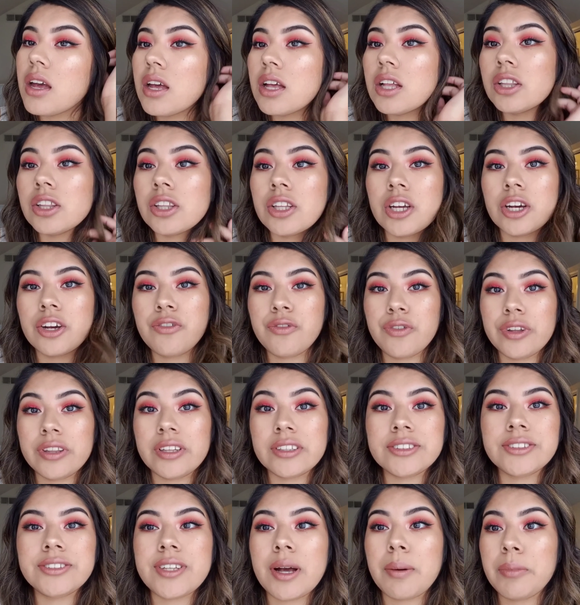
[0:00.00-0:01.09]
look for the
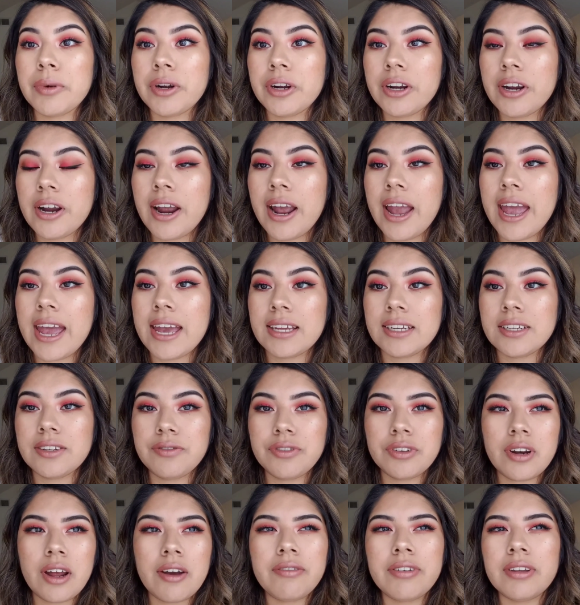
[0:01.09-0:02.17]
summer, and if you're
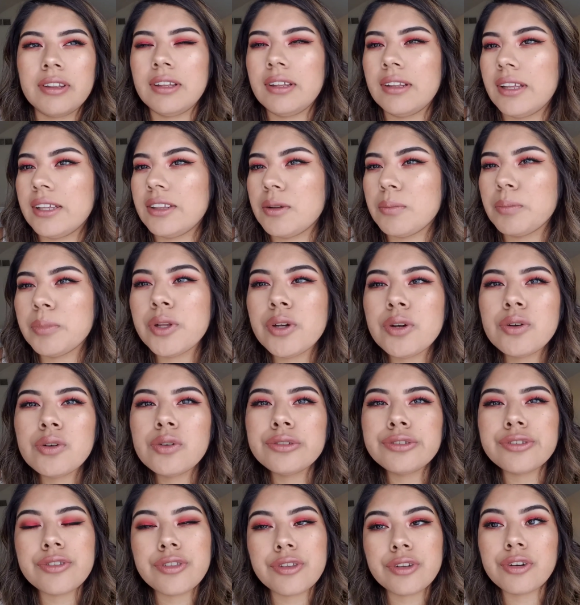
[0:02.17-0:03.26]
not feeling like the blues
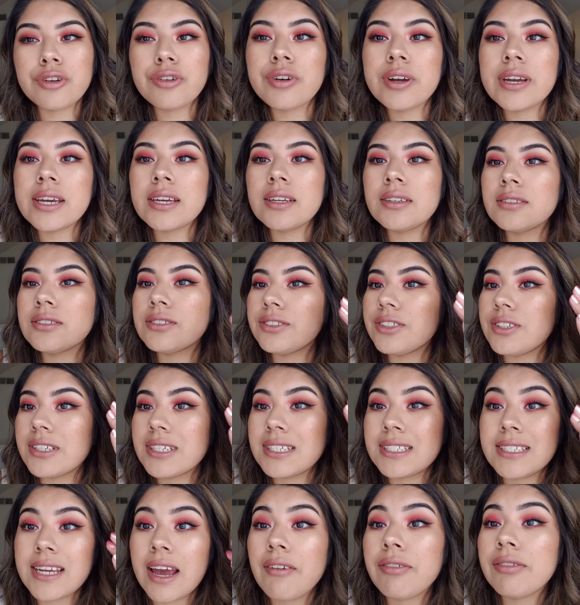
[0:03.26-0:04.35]
or the greens, you can
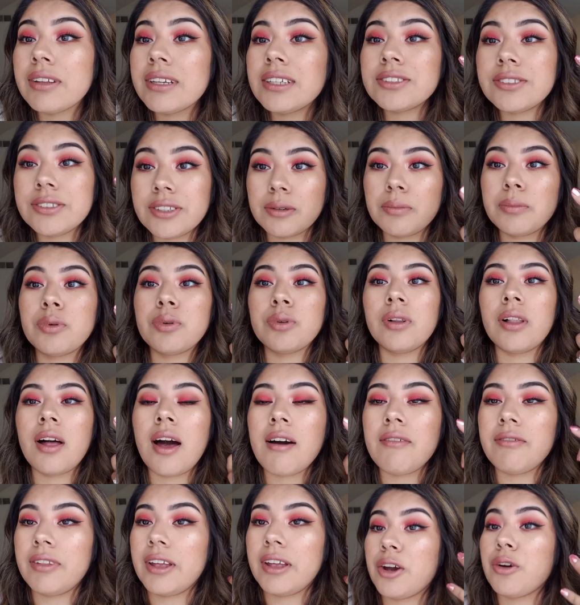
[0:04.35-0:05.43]
definitely still pull
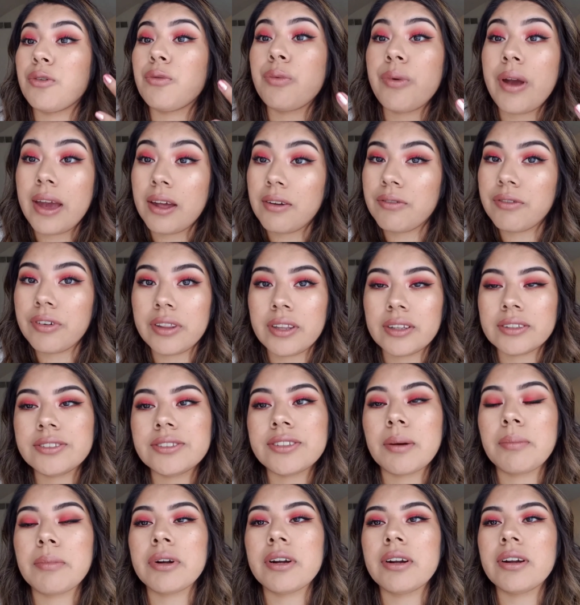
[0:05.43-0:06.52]
off red for the
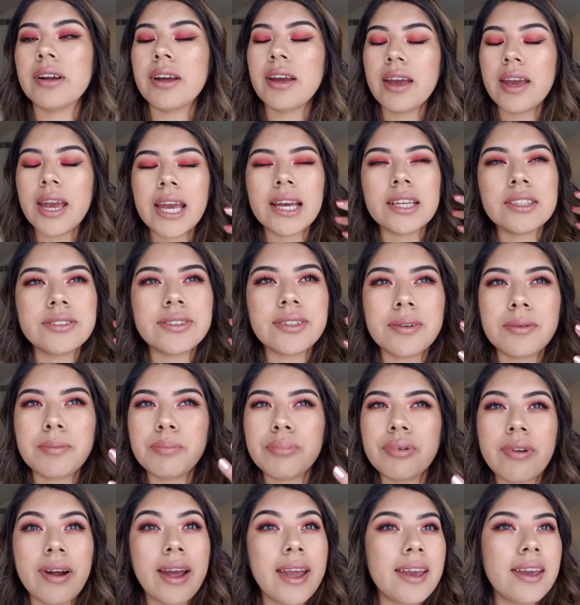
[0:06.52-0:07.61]
summer. It's so
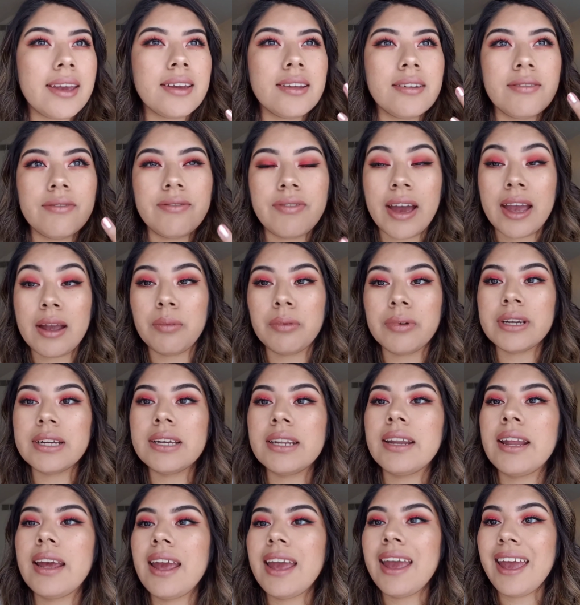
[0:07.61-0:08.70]
bright and vibrant,
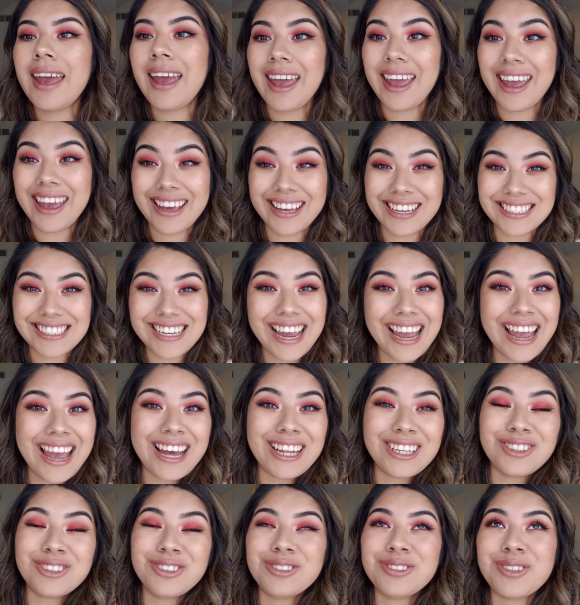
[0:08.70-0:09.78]
and I
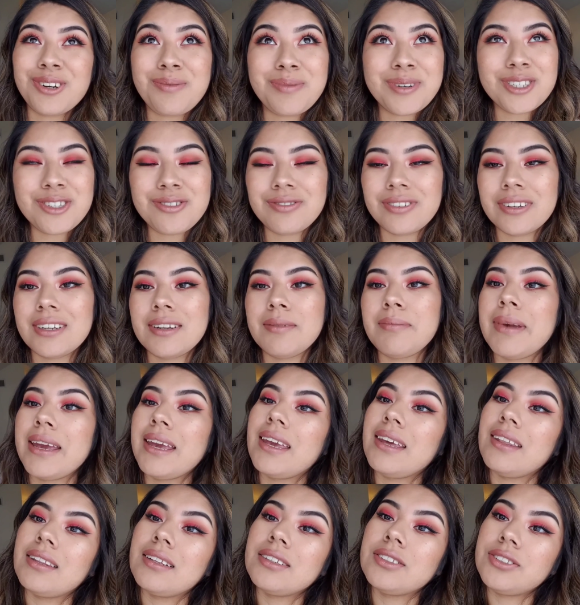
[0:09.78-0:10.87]
had so much fun
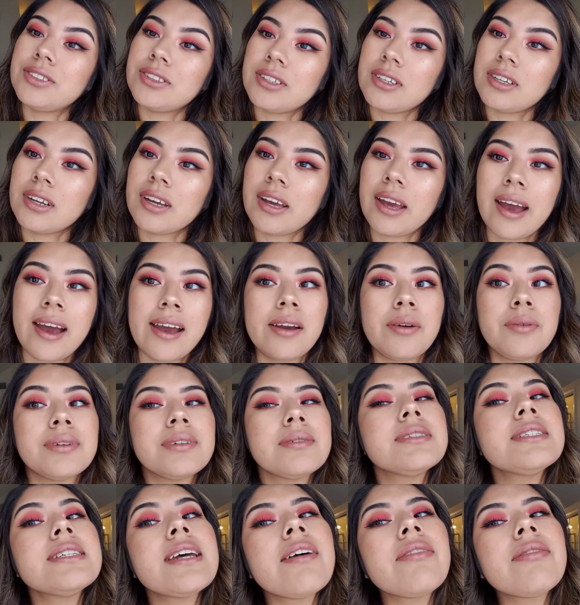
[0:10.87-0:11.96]
making this look. I will
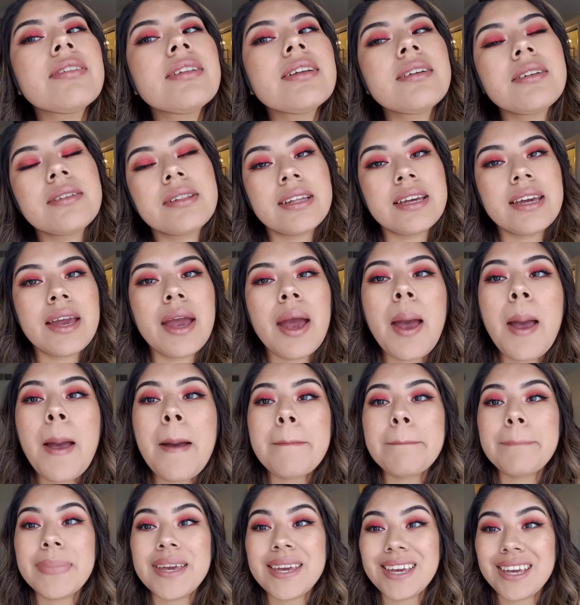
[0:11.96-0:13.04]
definitely
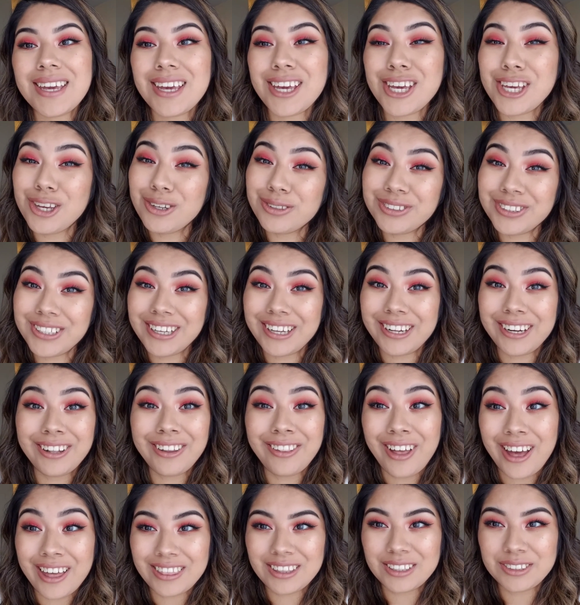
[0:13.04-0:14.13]
be using it a
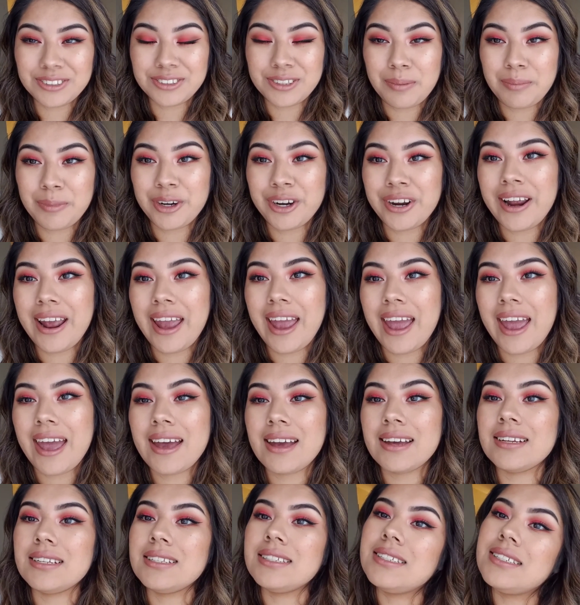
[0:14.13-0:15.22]
lot this summer,
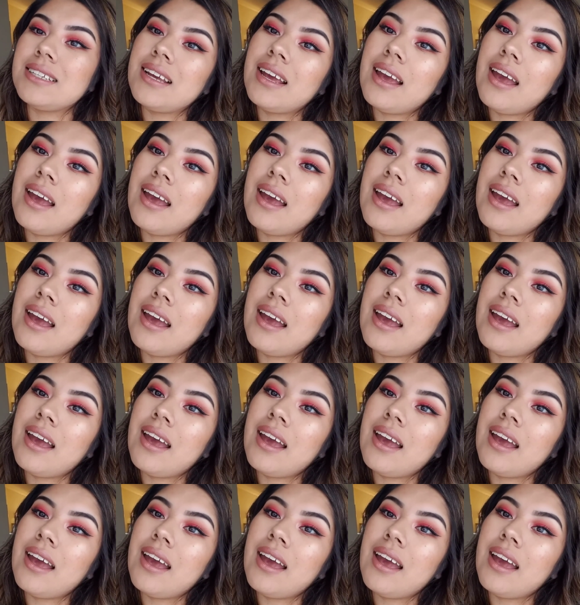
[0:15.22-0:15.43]
and